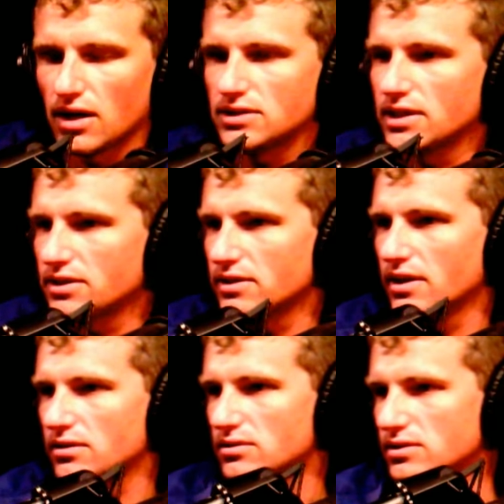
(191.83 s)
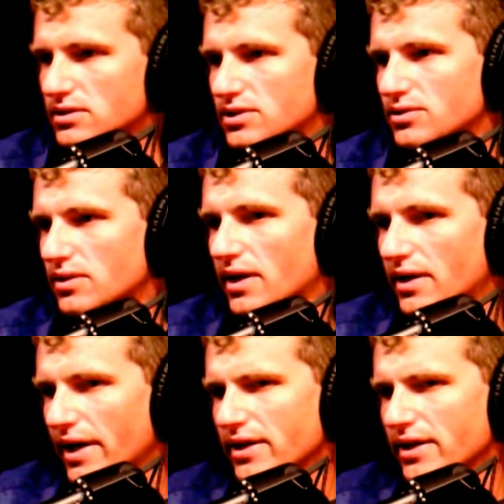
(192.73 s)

I'll take you down to, I